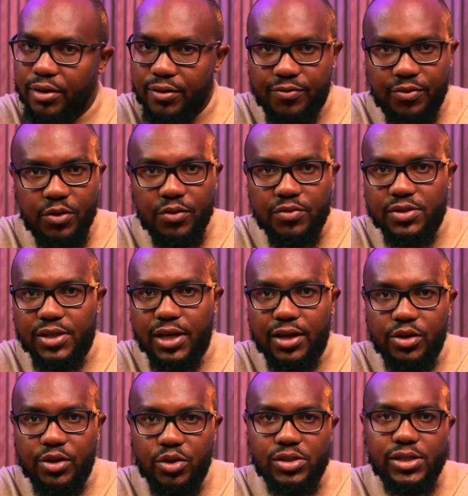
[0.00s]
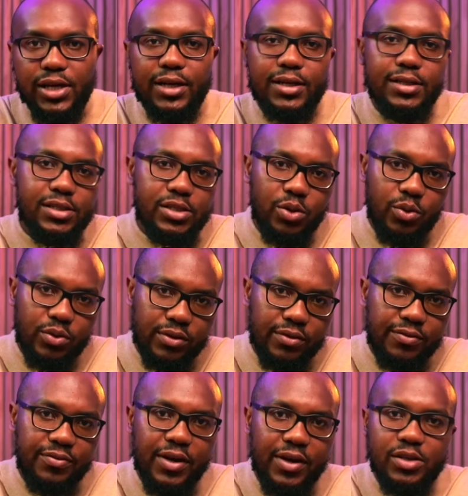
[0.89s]
if you've started your tenancy on
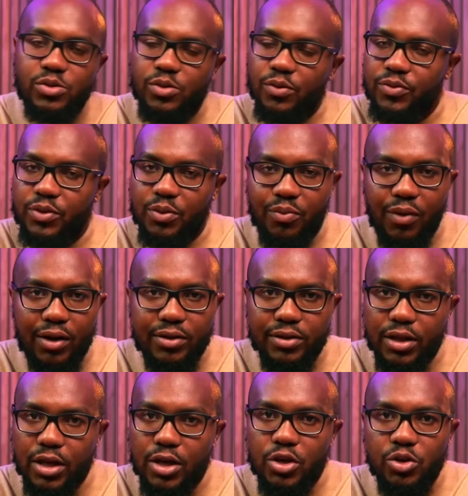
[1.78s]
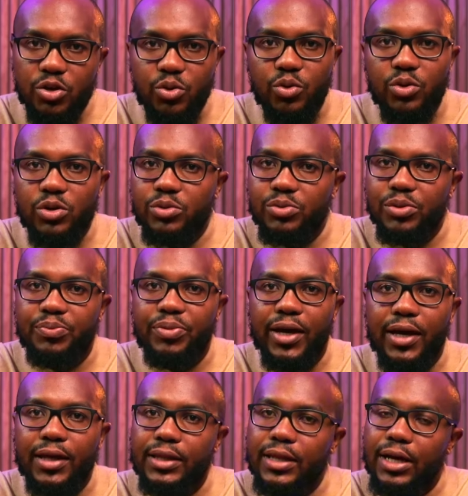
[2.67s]
the 1st of the month, you will be
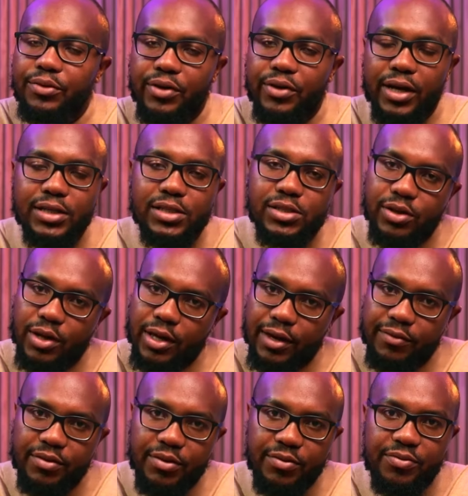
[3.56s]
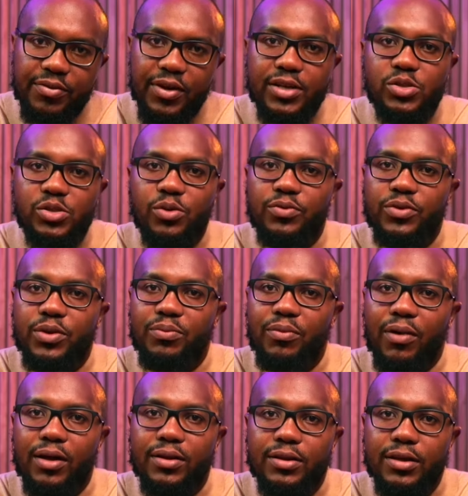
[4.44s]
paying that rent every 1st of the
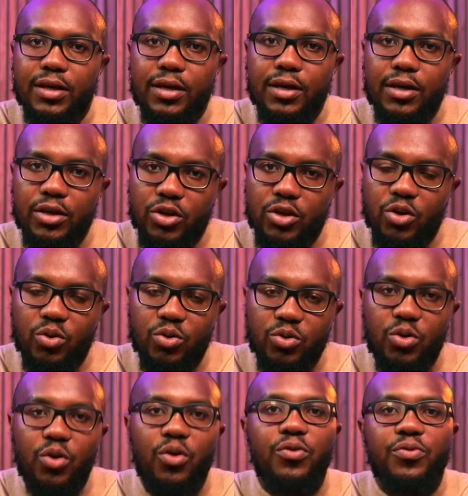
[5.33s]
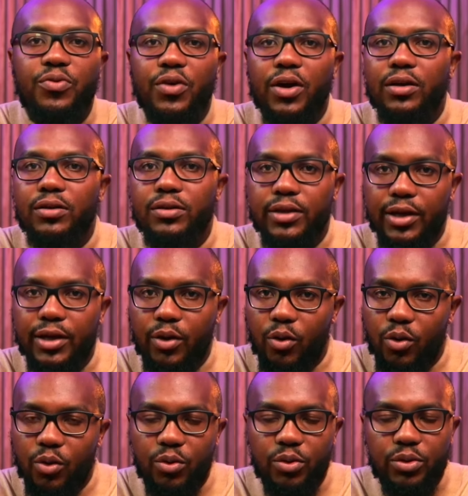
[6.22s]
month, no fail.
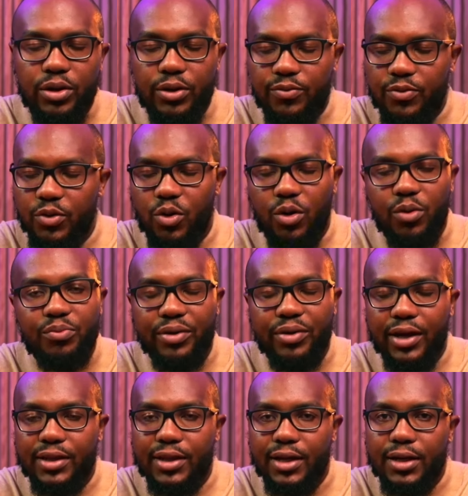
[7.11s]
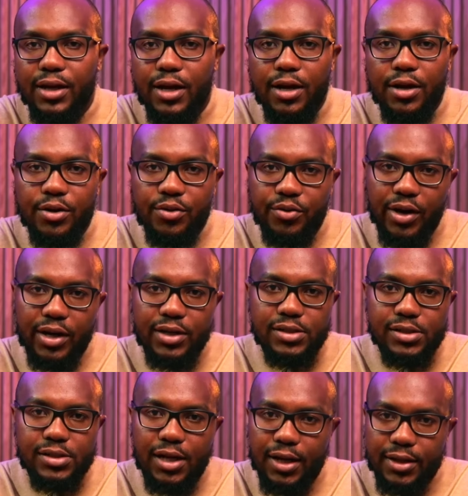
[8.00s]
Or if you don't pay that
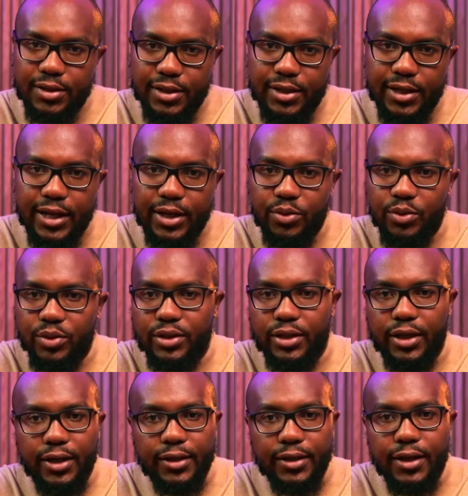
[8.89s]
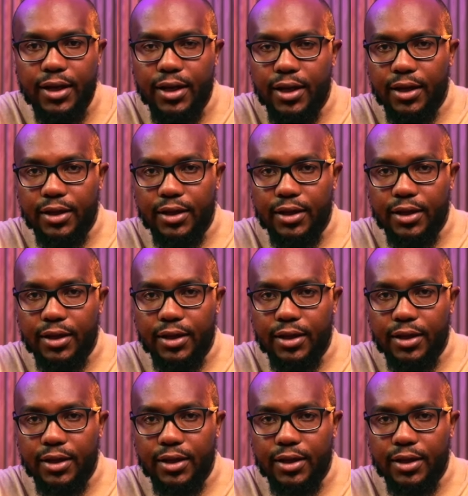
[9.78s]
rent, the landlord can